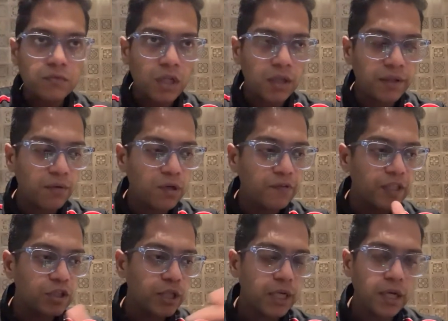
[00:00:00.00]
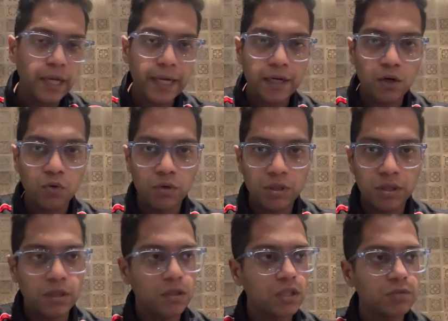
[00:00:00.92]
They would eventually collect it over the
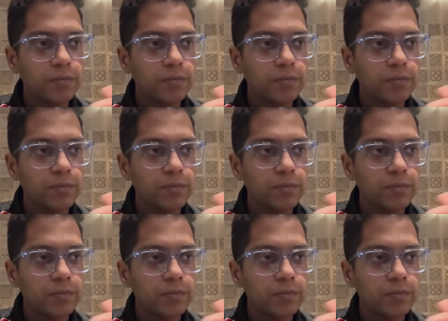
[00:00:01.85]
years,